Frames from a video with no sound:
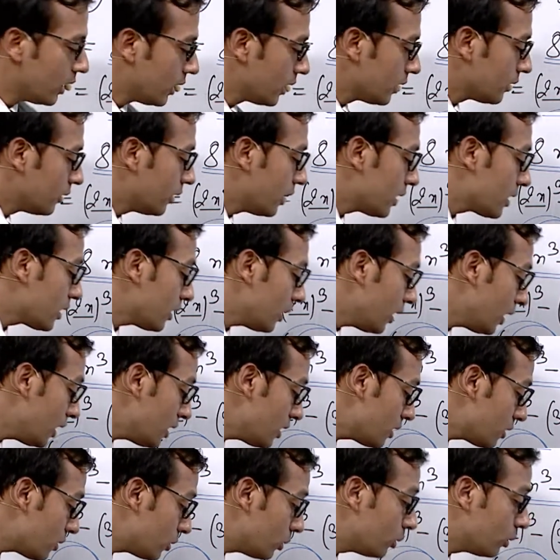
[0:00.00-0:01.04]
this
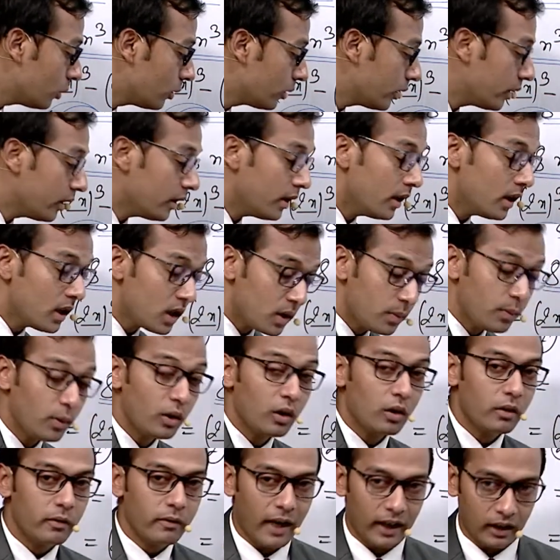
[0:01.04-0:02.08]
into smaller
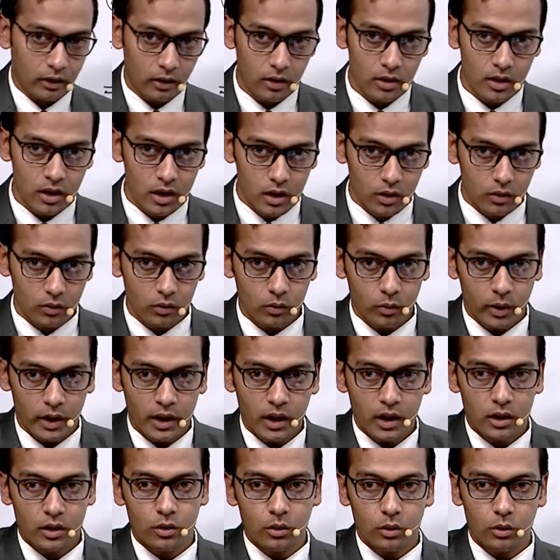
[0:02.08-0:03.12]
factors, we
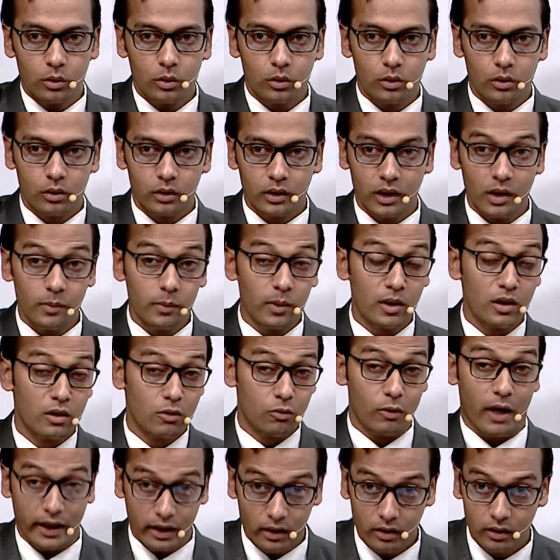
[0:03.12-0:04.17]
need to keep on
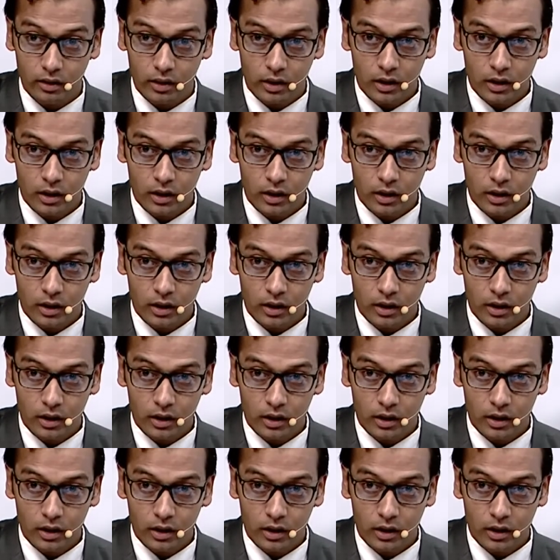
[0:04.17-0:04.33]
trying.